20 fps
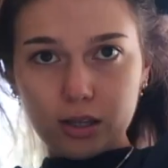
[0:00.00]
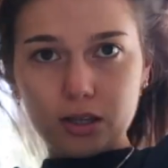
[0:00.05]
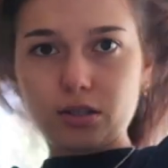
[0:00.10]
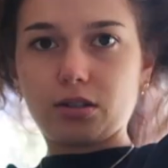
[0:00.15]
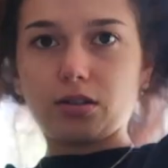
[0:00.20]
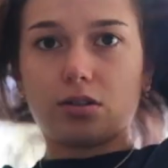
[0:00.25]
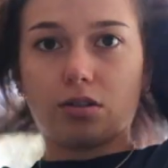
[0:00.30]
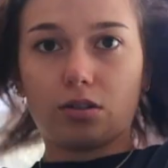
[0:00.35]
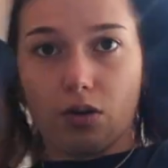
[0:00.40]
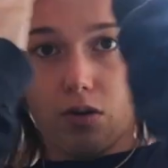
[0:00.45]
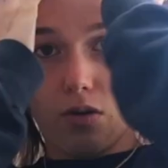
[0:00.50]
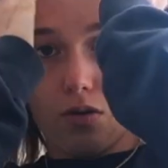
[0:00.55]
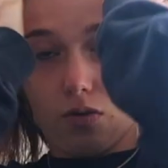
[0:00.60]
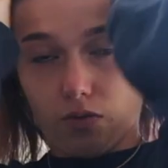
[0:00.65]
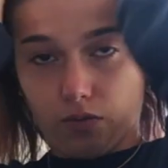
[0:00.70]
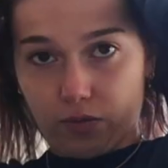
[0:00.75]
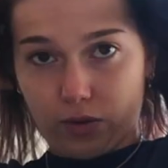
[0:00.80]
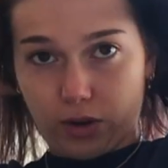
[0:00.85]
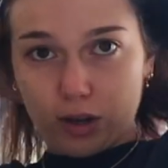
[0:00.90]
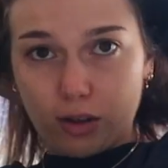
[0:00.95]
is
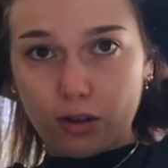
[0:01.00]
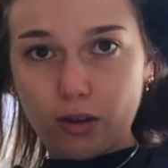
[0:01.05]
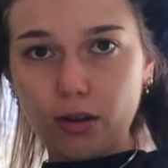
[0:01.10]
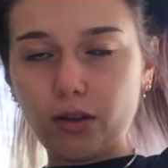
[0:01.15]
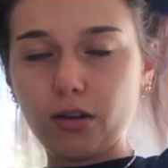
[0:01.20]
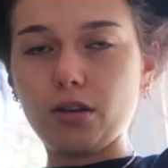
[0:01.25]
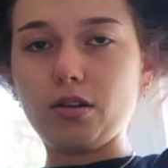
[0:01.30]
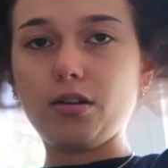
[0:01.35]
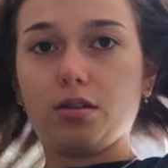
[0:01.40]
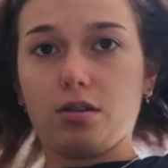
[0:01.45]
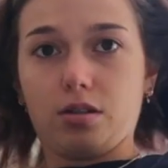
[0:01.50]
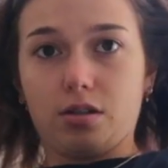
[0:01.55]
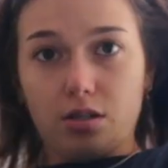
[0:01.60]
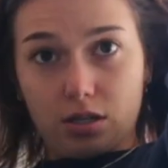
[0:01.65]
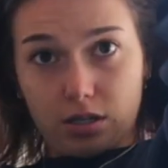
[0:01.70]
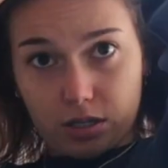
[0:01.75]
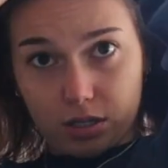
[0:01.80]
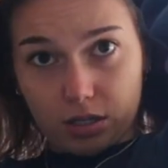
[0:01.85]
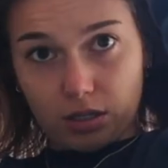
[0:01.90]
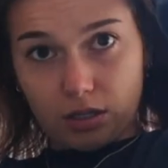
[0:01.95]
so real.
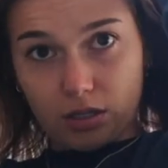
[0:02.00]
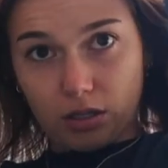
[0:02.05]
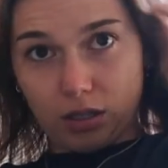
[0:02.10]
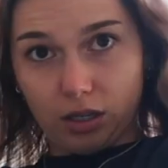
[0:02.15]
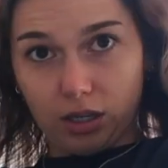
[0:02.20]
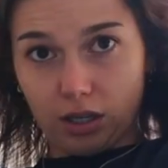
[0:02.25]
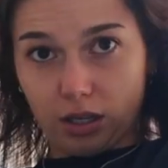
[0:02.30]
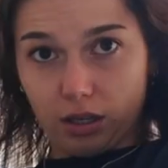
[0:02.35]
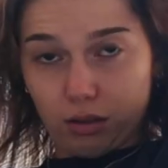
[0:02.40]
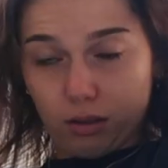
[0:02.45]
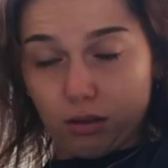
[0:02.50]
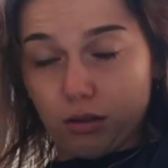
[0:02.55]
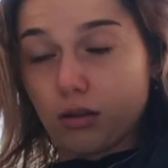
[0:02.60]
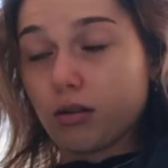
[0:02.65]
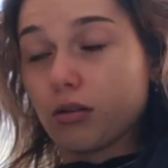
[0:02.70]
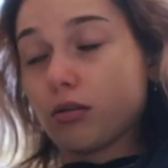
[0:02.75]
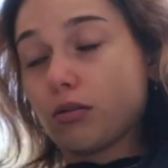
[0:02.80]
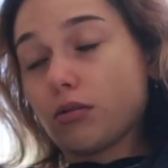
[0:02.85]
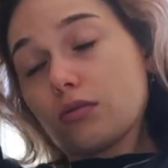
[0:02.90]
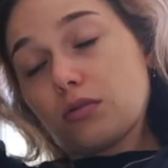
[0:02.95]
Like,
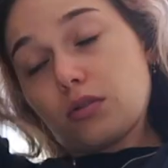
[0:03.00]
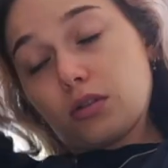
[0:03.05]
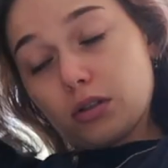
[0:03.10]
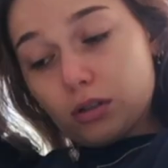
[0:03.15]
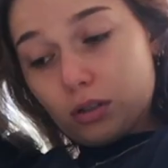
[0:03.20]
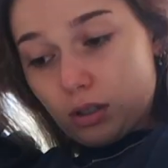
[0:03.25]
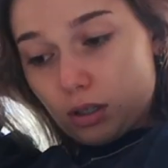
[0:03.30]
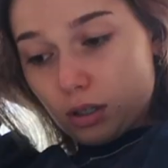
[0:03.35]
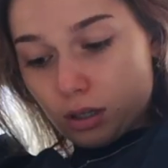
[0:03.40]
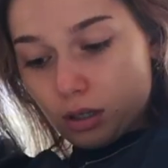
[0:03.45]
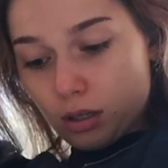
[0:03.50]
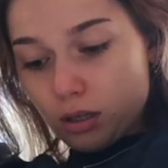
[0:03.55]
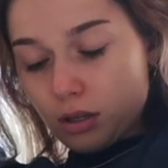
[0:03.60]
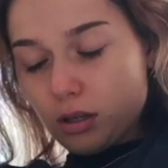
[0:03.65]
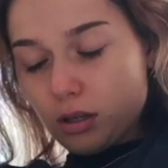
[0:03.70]
oh God.